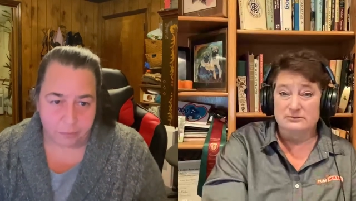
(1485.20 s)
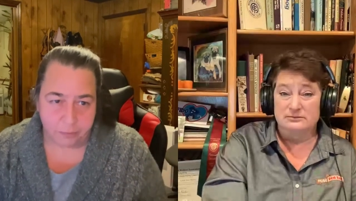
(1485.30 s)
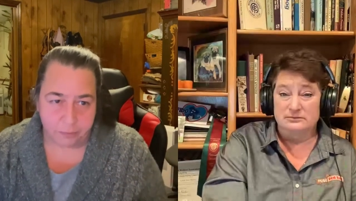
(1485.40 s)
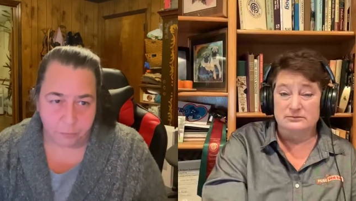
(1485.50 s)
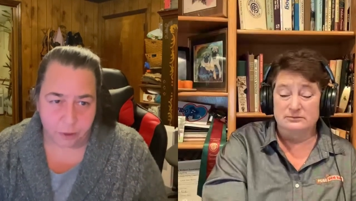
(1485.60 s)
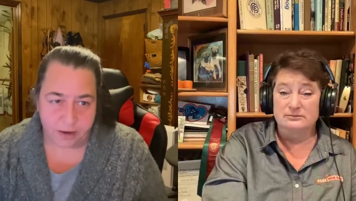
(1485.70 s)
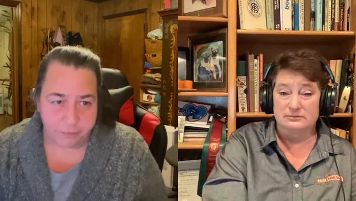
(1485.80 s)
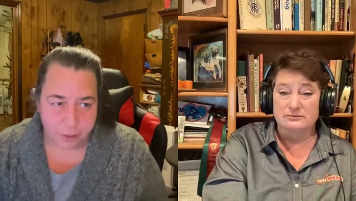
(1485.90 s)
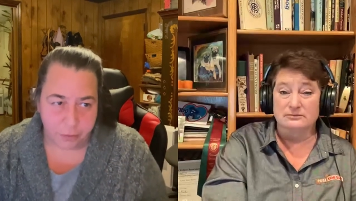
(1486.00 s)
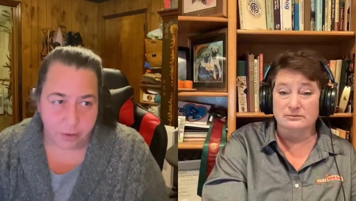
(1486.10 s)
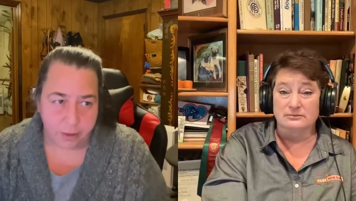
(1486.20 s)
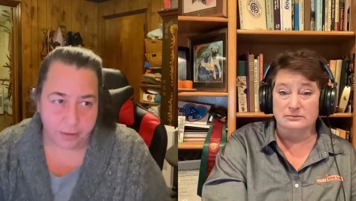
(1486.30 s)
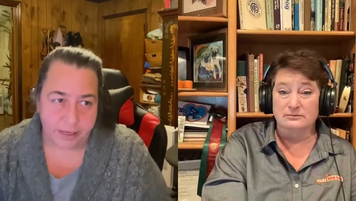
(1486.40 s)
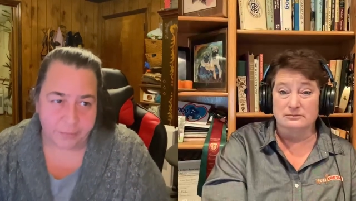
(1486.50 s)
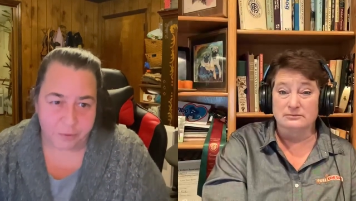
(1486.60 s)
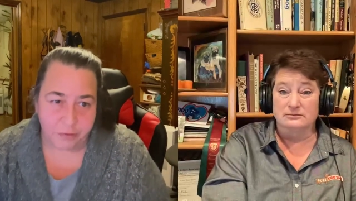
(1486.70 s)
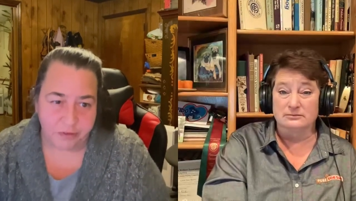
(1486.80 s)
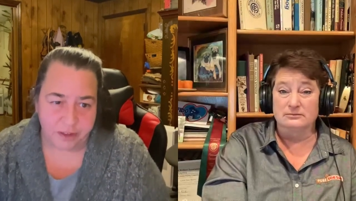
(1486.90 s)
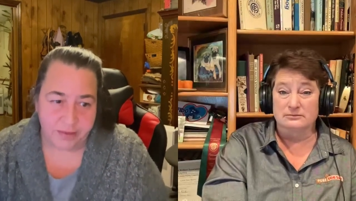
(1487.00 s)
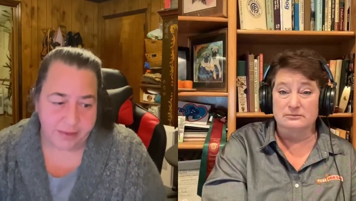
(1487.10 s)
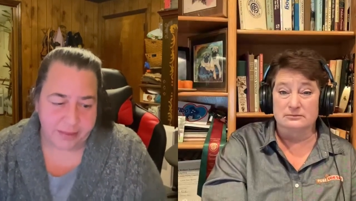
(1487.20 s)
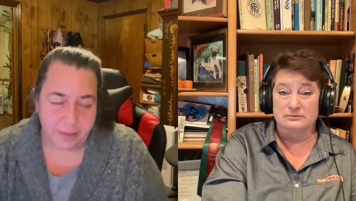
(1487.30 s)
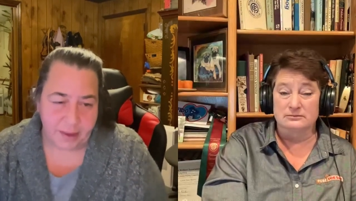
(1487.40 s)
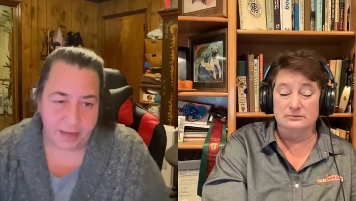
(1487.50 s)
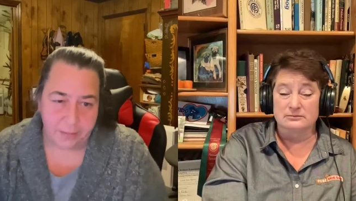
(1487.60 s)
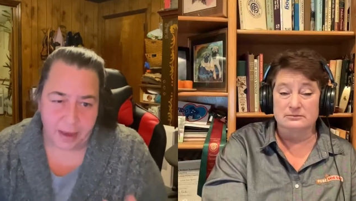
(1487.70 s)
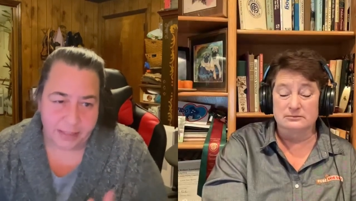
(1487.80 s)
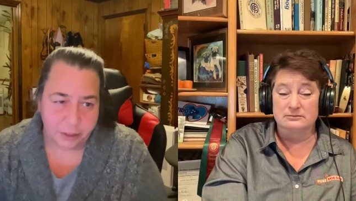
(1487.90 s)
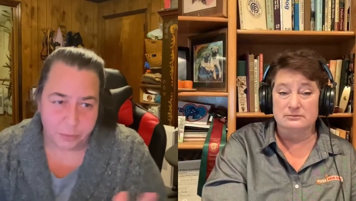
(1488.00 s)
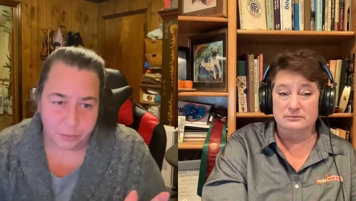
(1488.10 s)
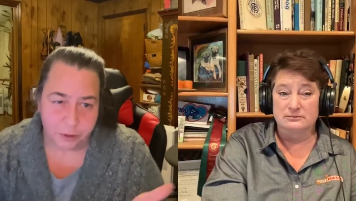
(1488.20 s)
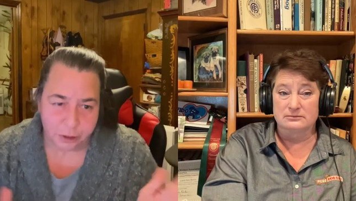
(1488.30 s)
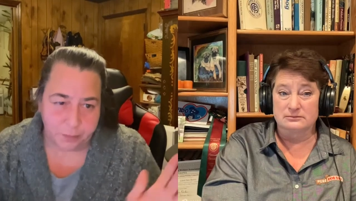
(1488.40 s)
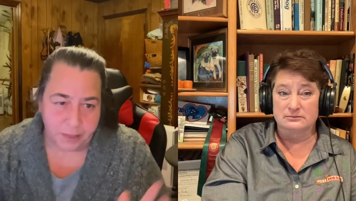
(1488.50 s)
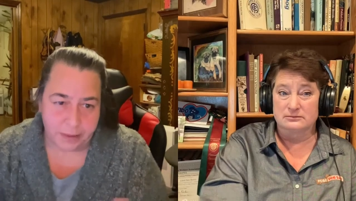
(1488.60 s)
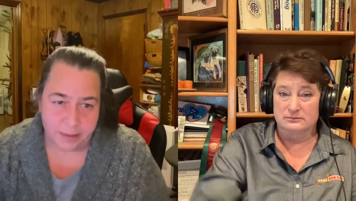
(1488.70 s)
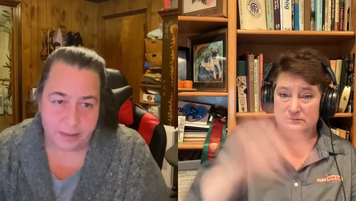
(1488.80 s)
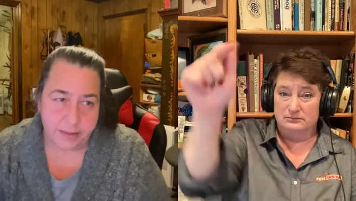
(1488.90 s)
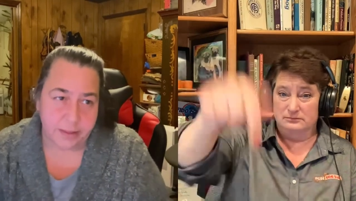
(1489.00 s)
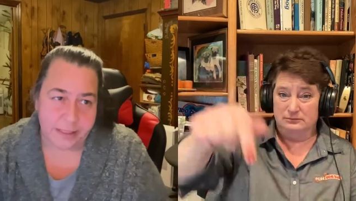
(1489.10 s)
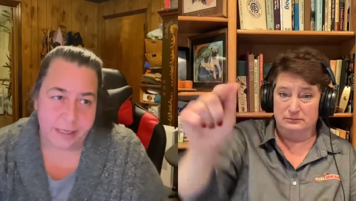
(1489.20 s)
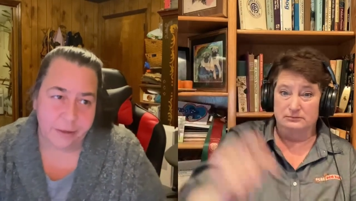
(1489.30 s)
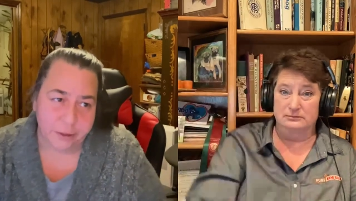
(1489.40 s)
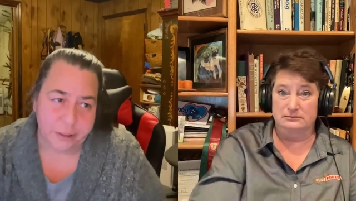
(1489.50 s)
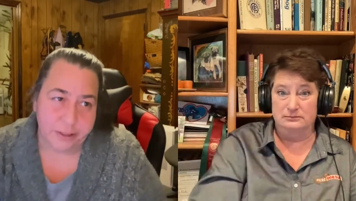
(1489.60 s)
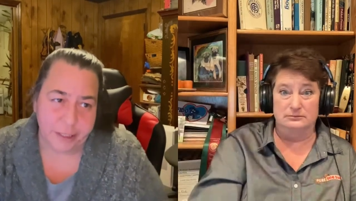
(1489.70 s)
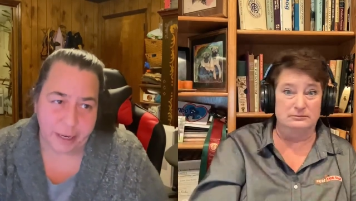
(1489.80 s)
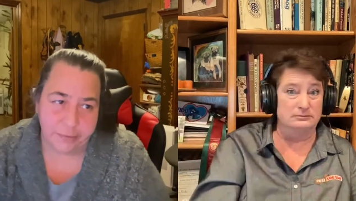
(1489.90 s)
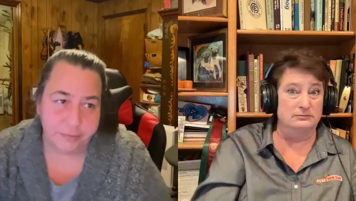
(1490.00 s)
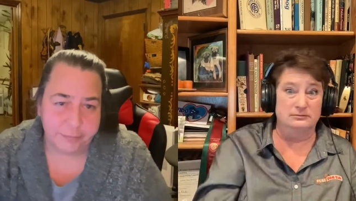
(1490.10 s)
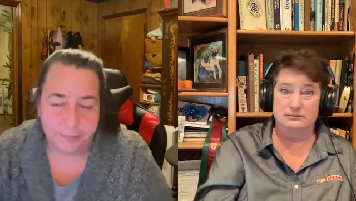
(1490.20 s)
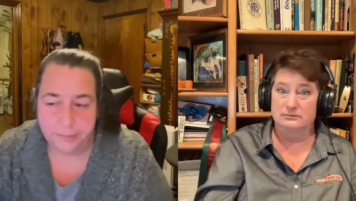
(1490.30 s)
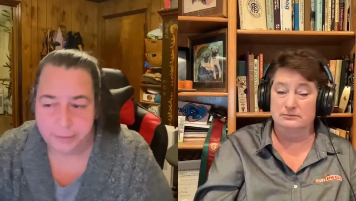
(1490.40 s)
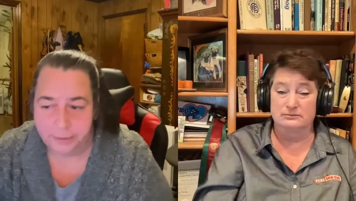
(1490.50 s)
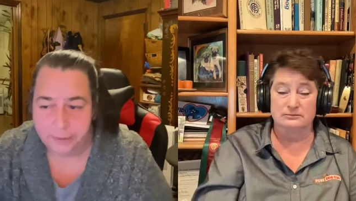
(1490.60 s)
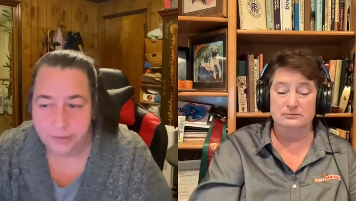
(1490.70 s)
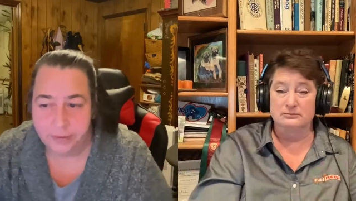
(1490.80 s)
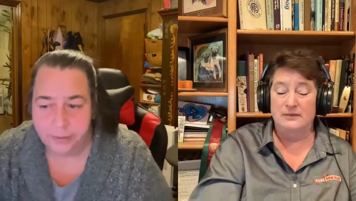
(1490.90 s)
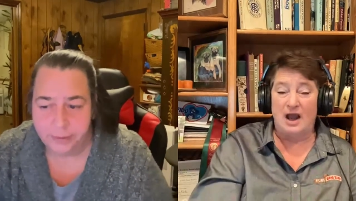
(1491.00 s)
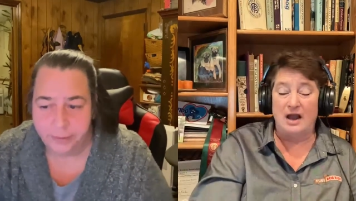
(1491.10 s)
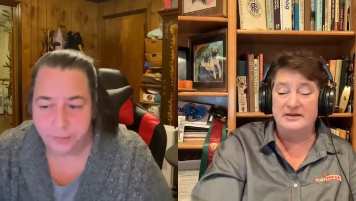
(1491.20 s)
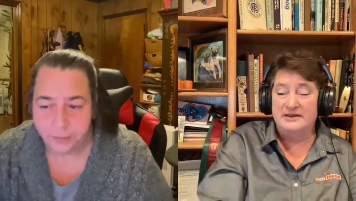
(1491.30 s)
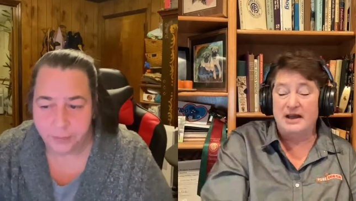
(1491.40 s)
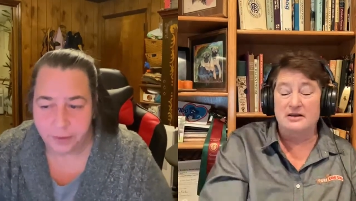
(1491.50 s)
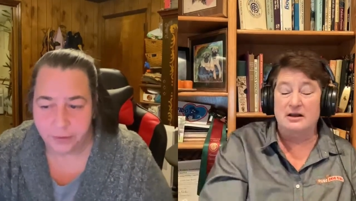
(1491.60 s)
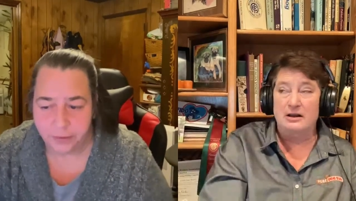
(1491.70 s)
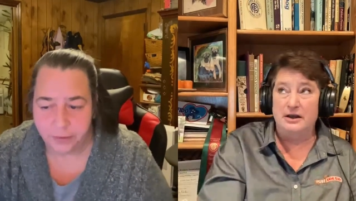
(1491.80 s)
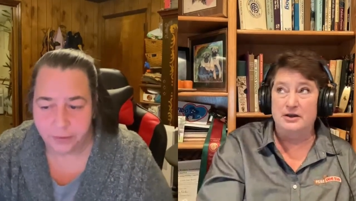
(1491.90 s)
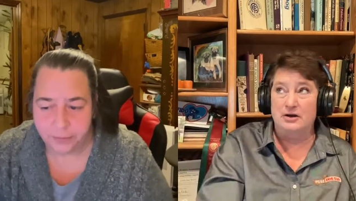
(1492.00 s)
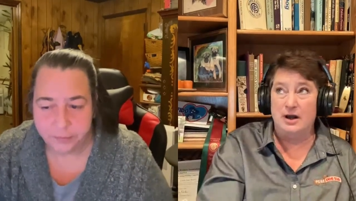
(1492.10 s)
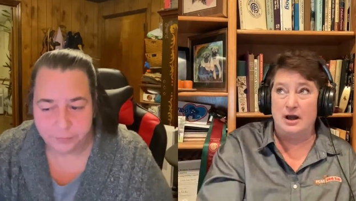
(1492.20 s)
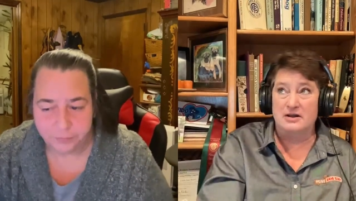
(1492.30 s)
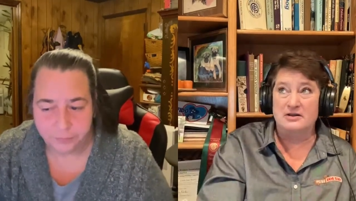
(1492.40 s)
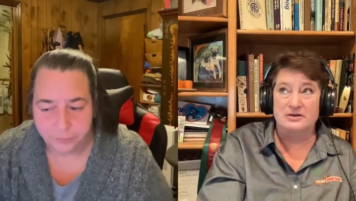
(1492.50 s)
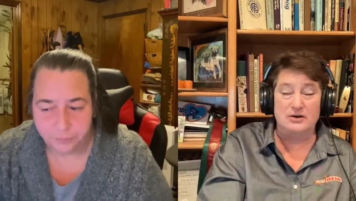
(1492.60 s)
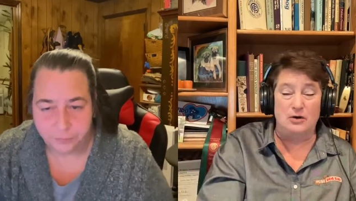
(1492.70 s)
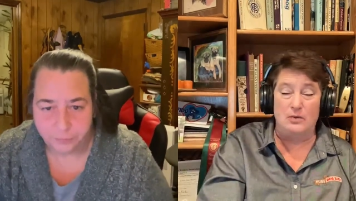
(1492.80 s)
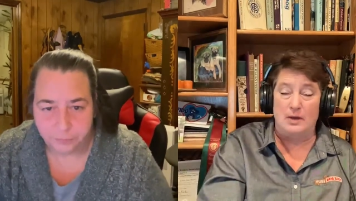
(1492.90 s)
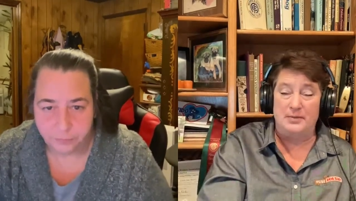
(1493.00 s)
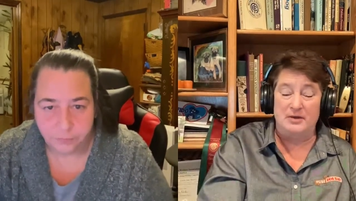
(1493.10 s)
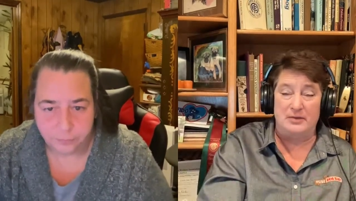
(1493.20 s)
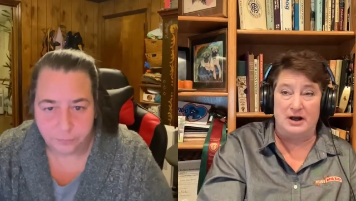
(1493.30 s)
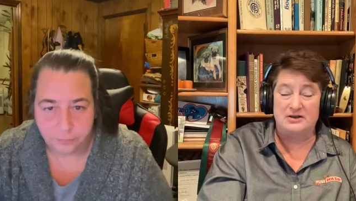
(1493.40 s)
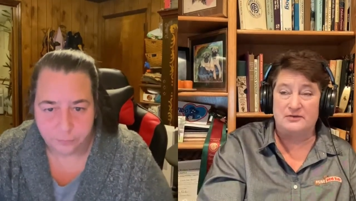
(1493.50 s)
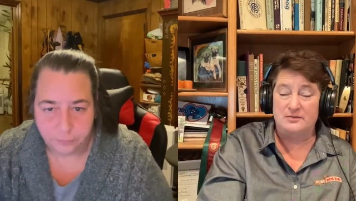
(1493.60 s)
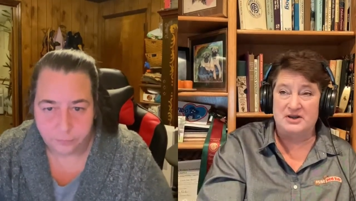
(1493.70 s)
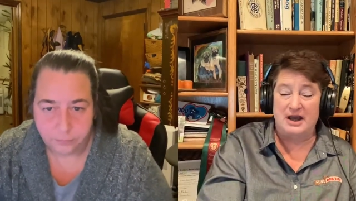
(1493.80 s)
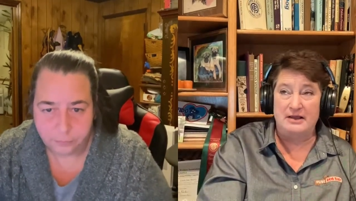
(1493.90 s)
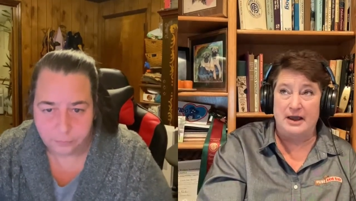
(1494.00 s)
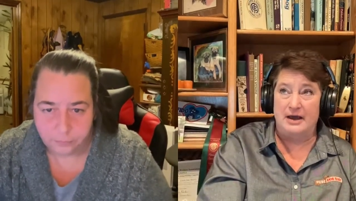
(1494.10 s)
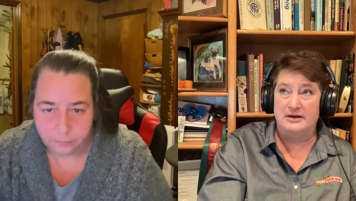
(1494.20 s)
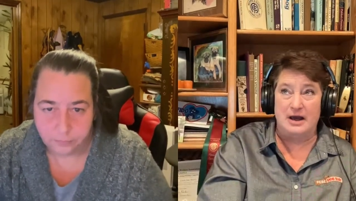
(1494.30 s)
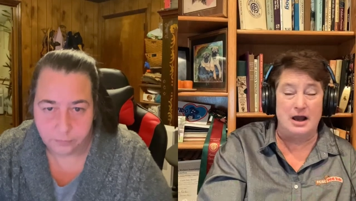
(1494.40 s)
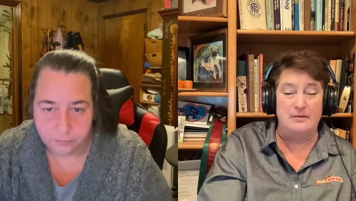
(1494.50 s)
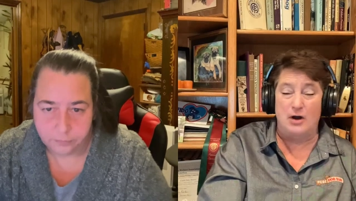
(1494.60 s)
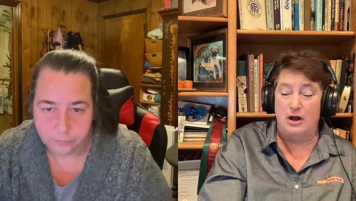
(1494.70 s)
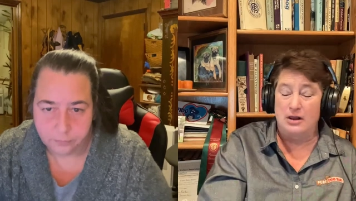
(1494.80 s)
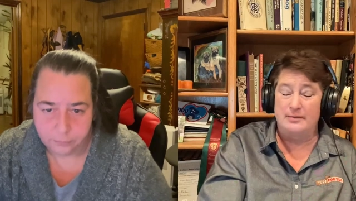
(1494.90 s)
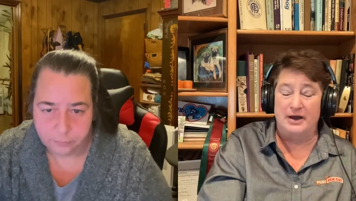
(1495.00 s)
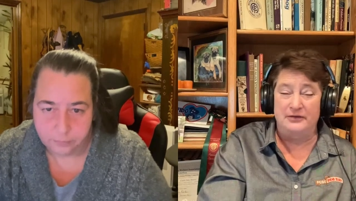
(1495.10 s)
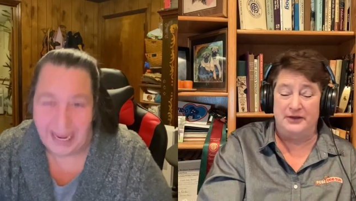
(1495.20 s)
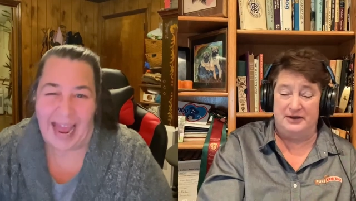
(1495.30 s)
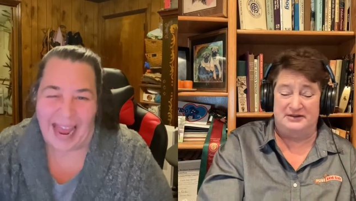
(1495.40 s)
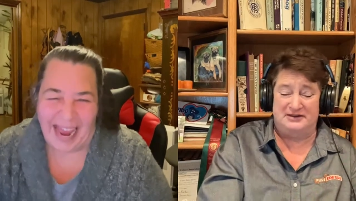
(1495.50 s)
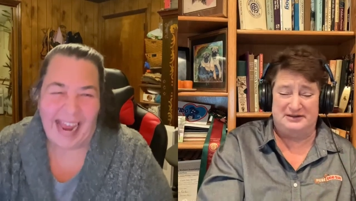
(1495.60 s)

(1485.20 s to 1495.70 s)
Speaker 1: from wherever you are and if you see that they mm-hmm. made a mess you push the button it's clean you're good to go
Speaker 2: i said clean your ex your whelping box from thailand i am all about this